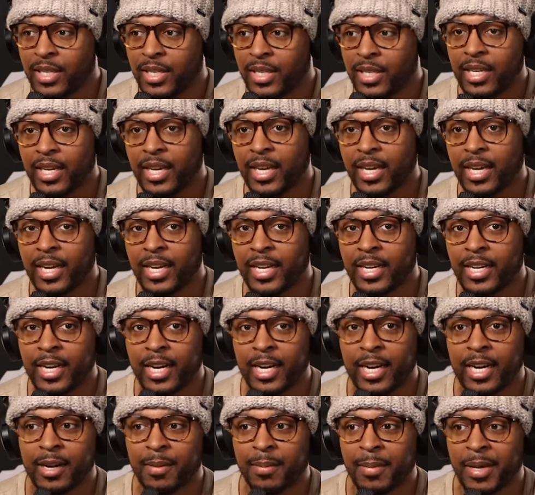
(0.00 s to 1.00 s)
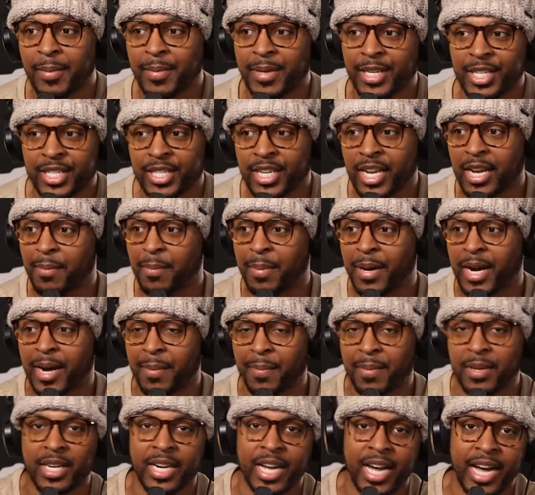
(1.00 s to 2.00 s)
and uh, maybe just like
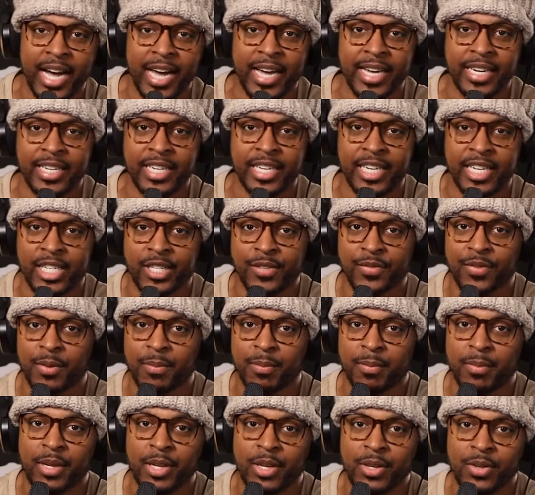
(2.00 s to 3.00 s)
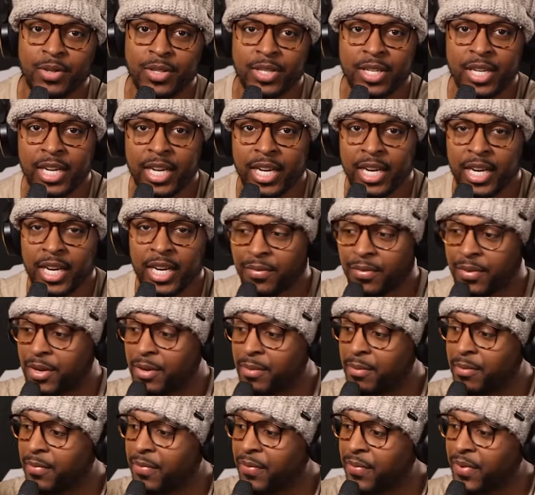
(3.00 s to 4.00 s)
popular ideas from music,
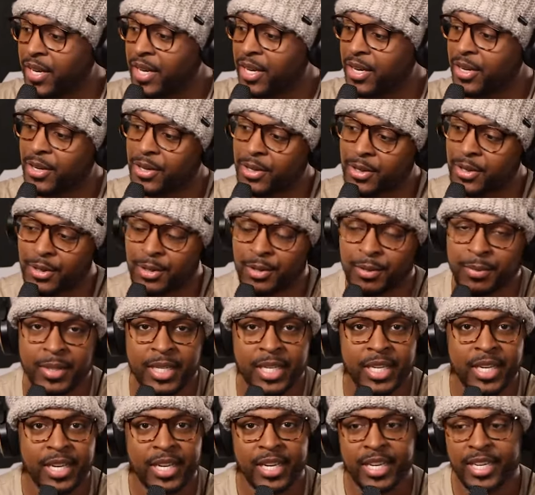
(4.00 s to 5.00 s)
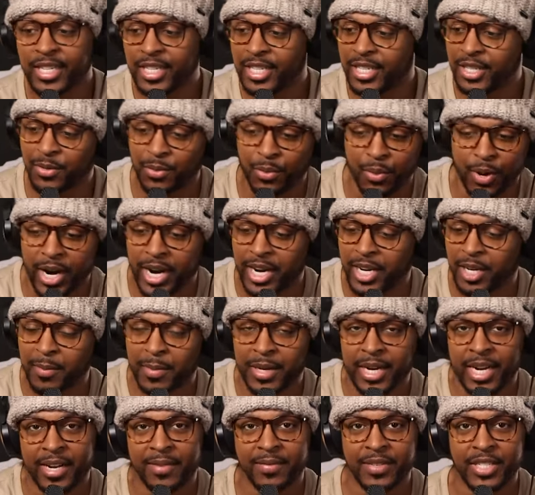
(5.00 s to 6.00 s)
from film, and just random
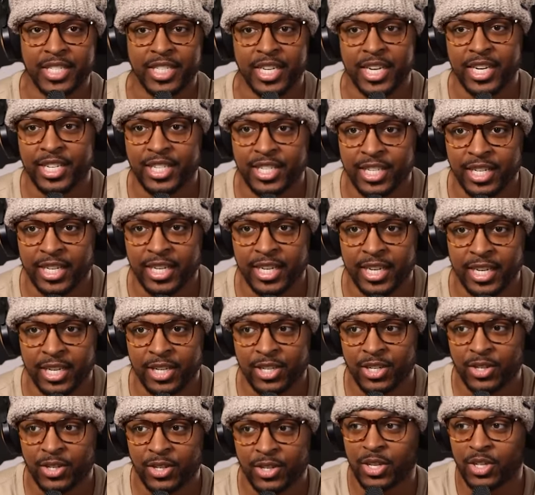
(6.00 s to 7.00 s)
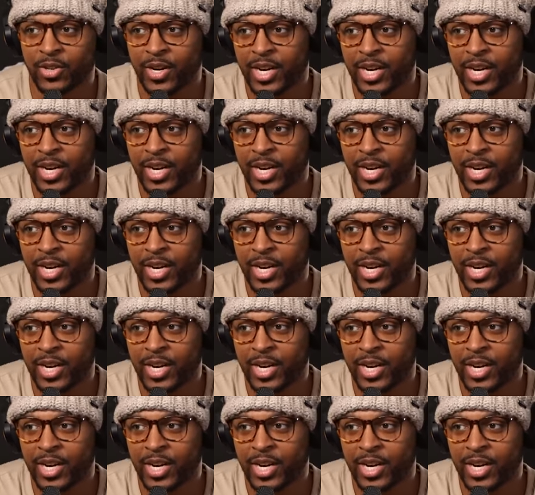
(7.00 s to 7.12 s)
conversation. And you're sort of trying